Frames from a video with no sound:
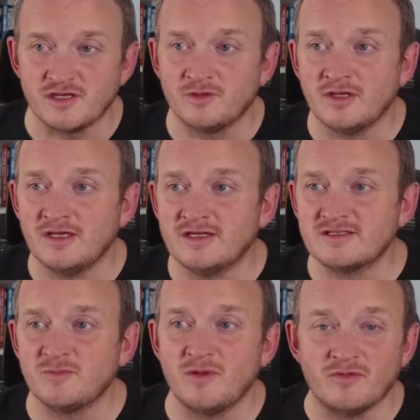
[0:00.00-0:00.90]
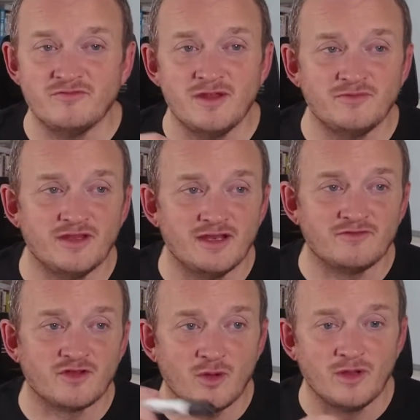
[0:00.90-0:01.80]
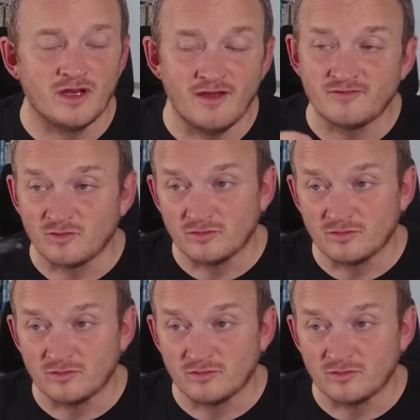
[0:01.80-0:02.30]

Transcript: So some people have nipped in, left a comment and left,